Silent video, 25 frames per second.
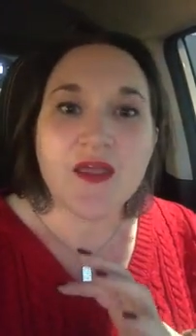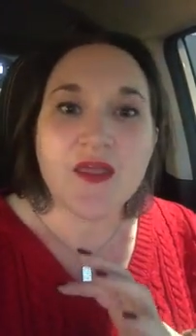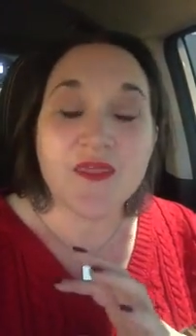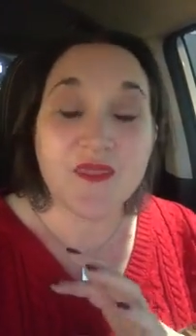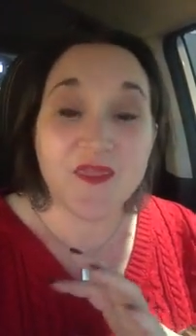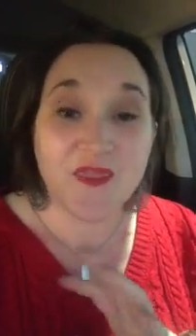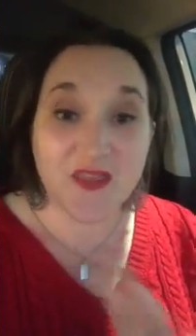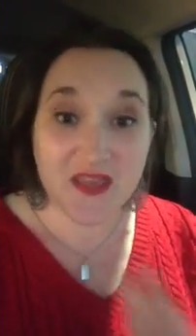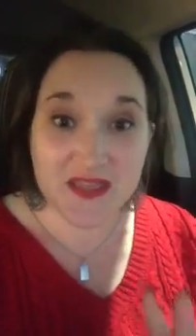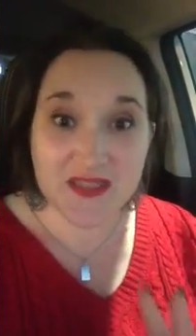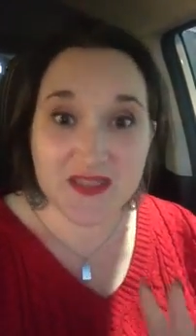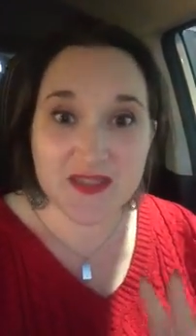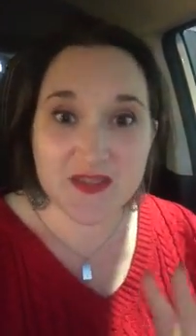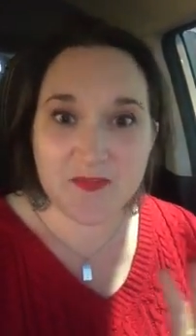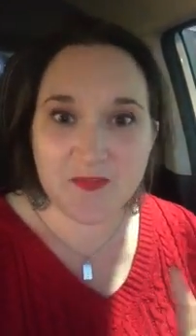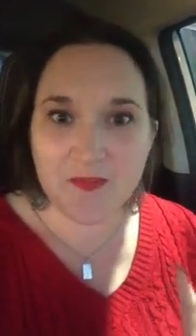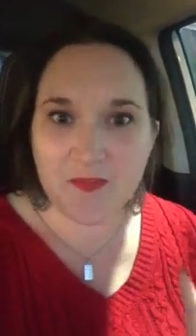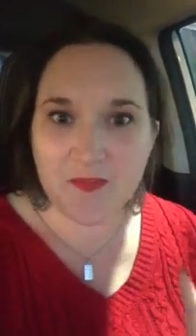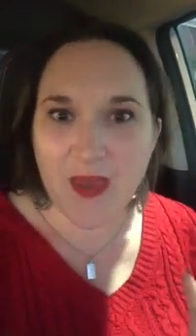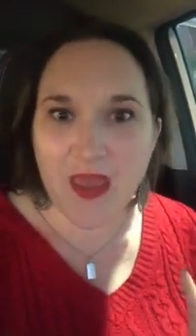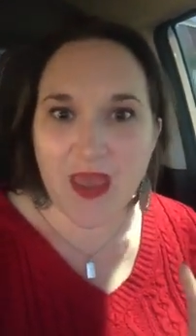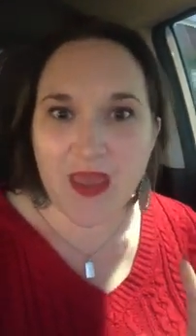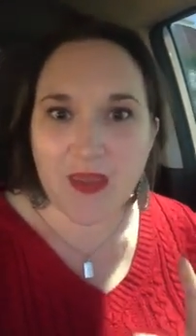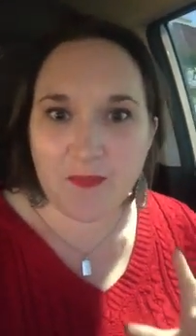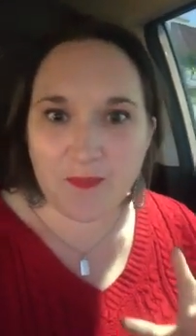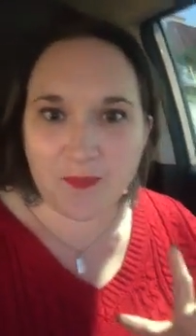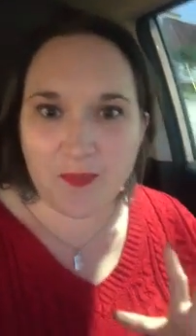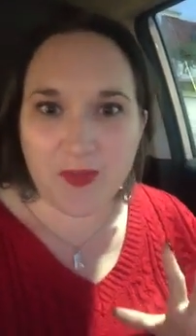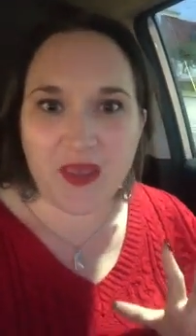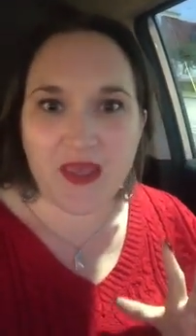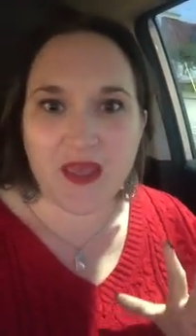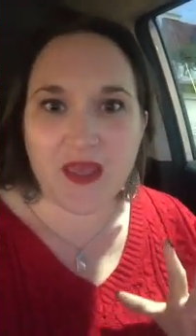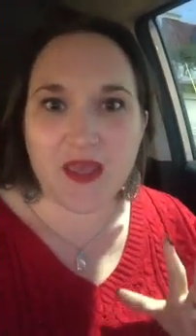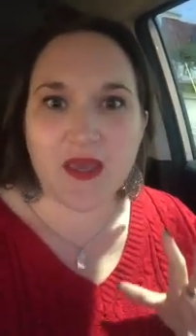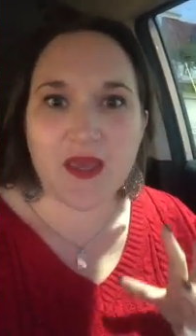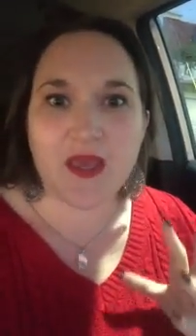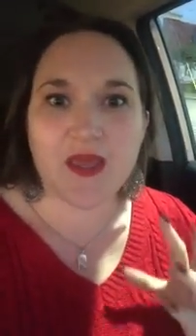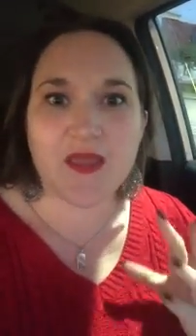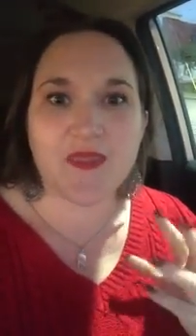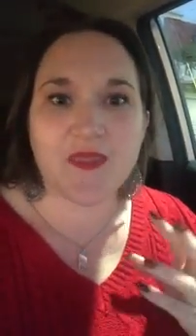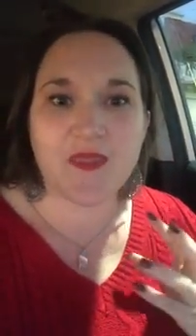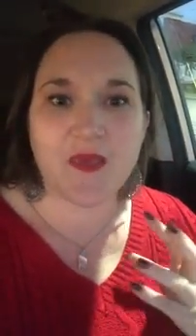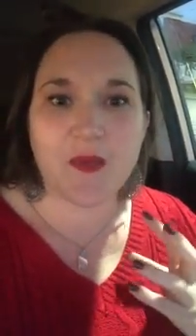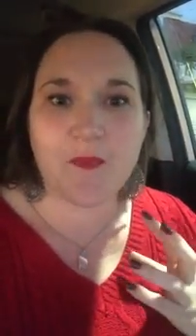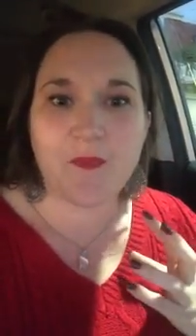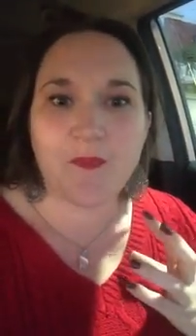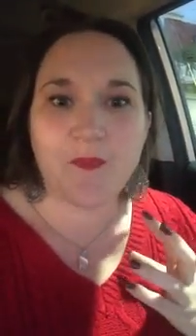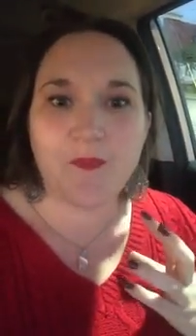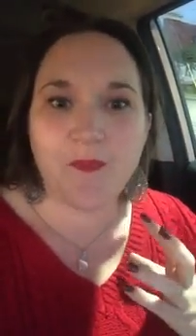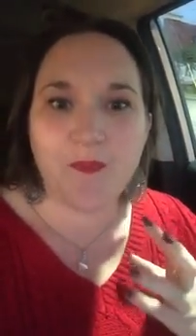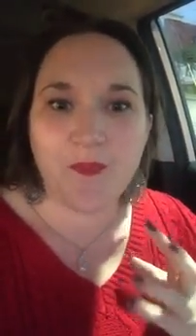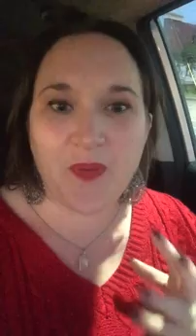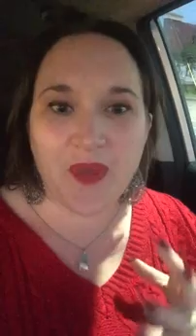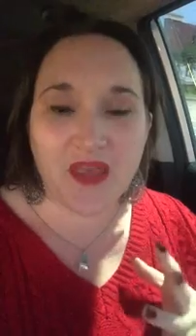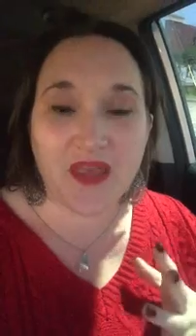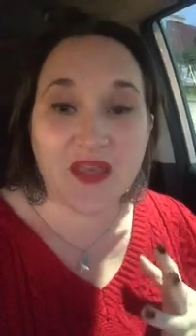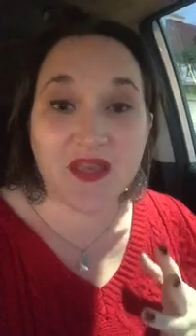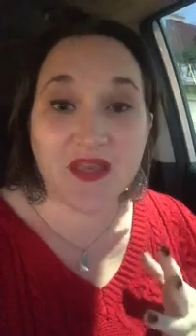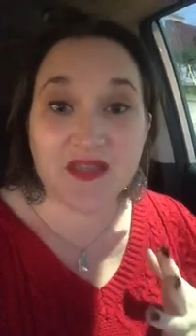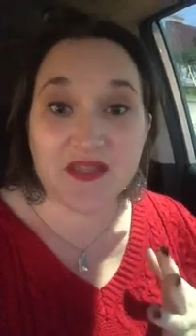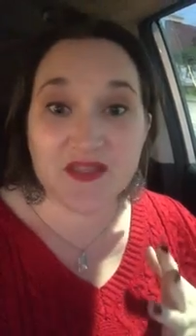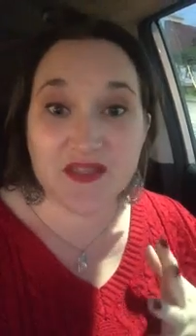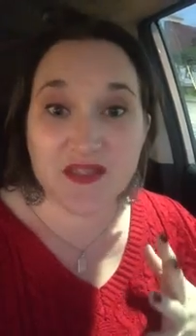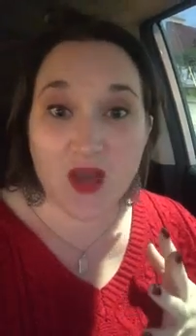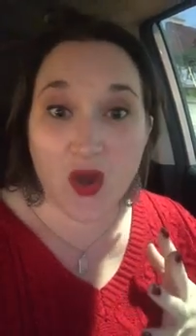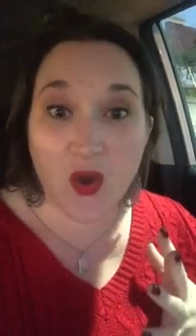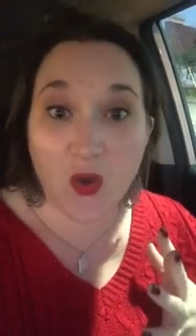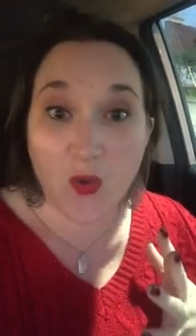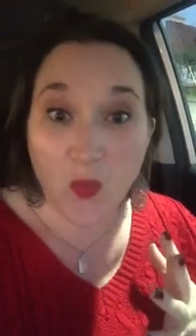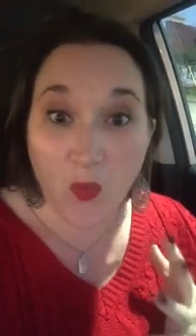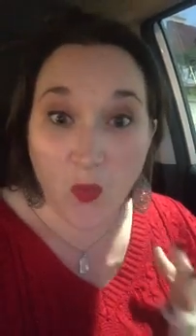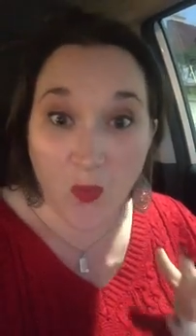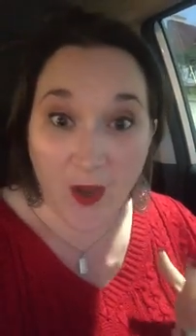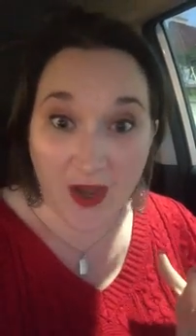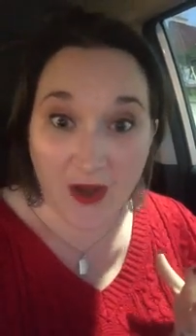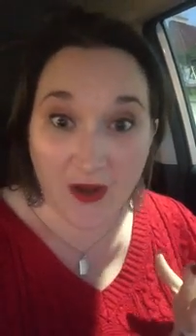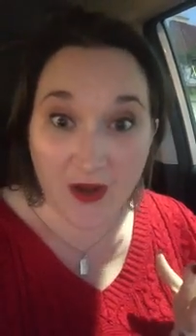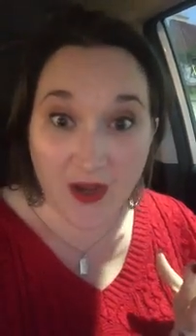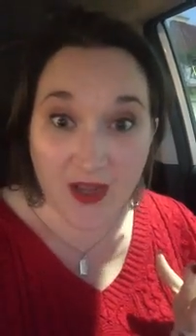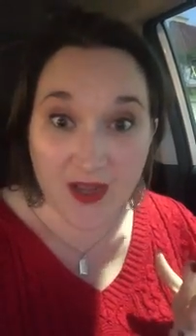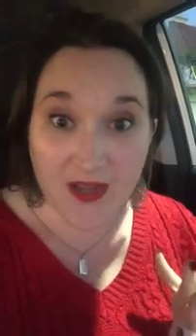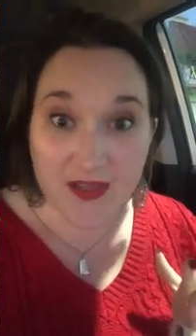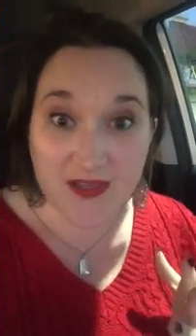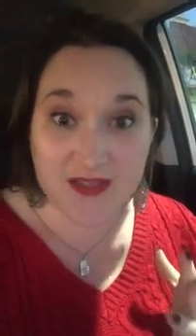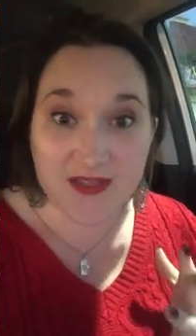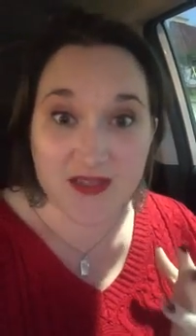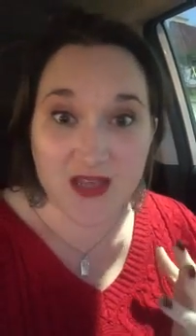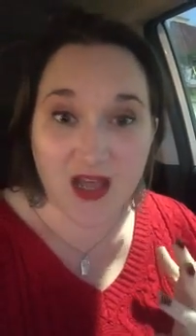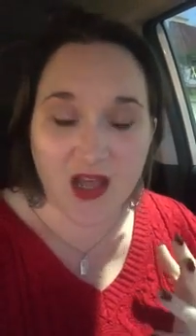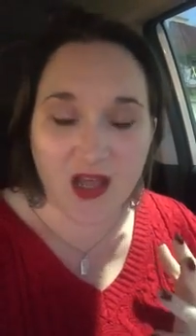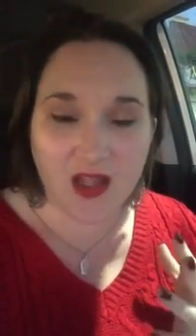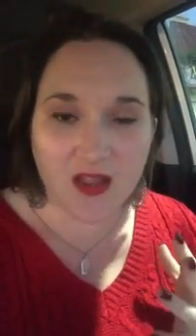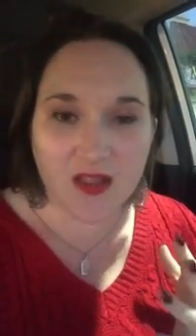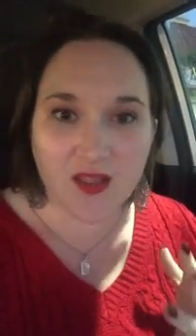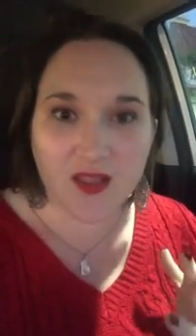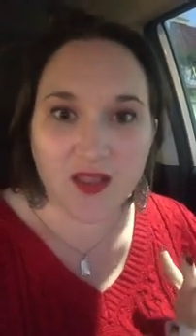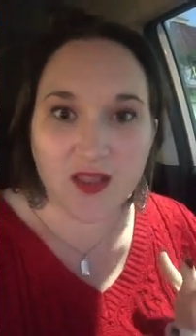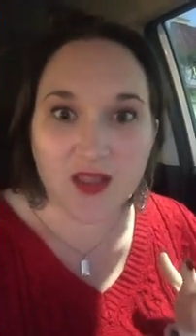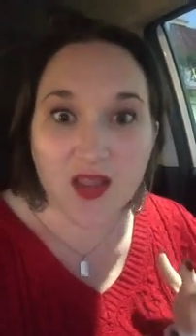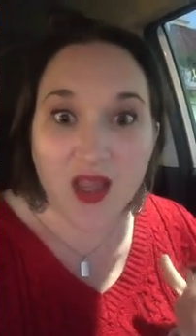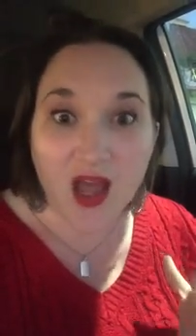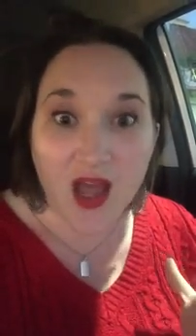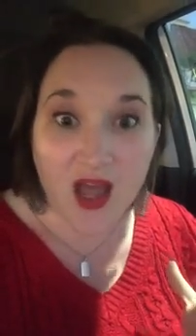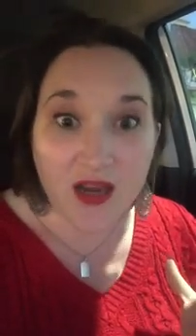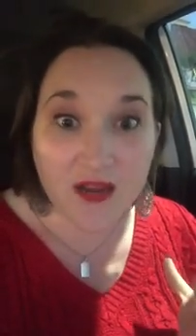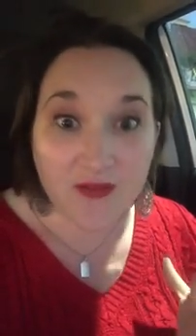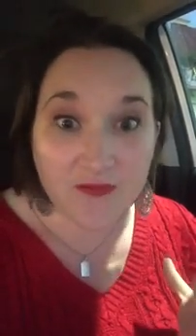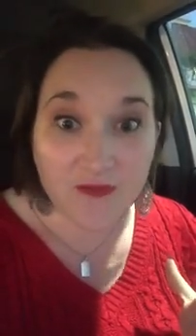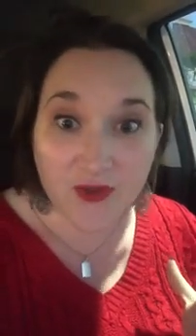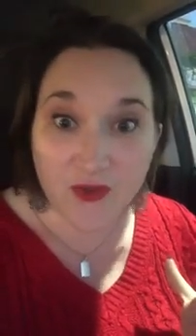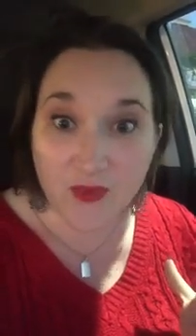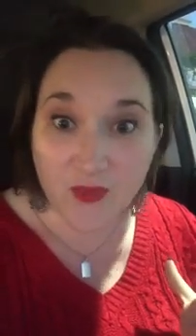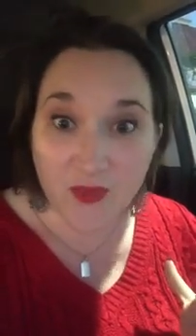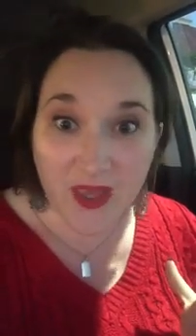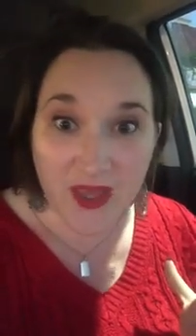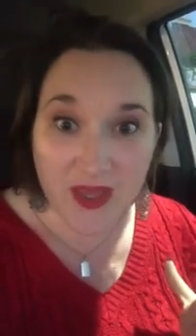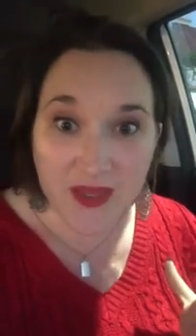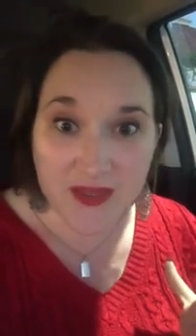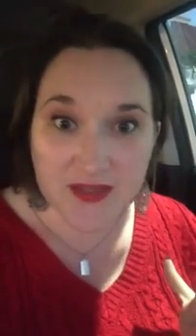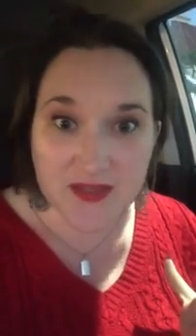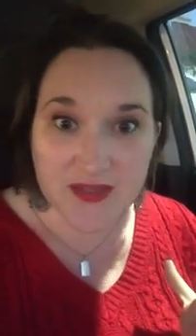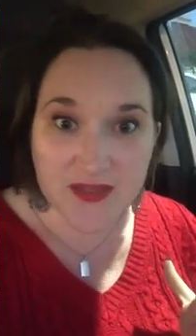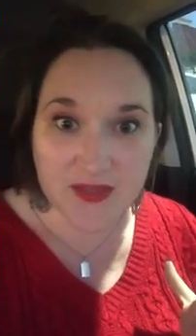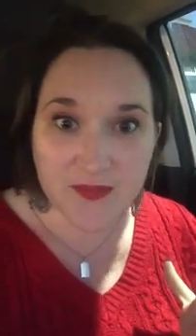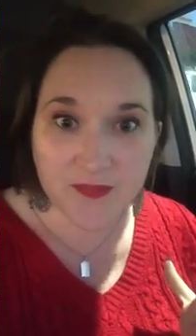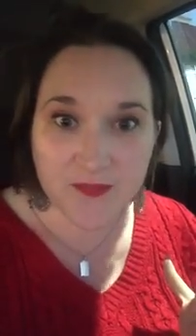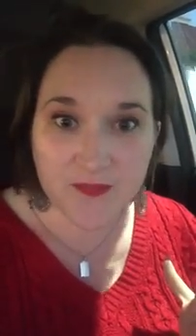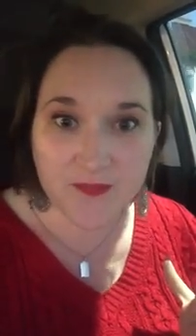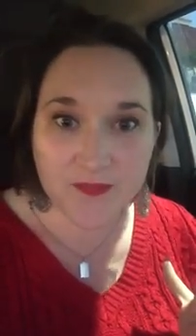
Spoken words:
This may be the biggest awareness a lot of you get.